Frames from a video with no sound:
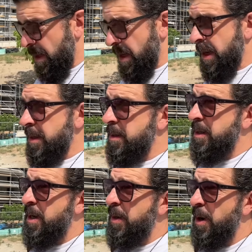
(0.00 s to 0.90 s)
And
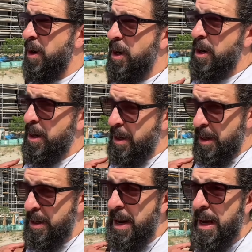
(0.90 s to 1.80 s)
there are
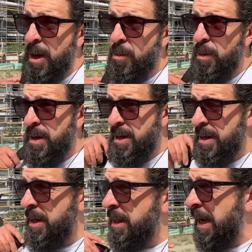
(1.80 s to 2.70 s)
now
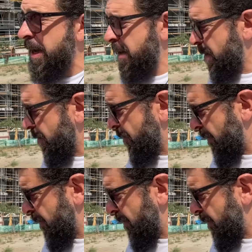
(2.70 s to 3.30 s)
a lot of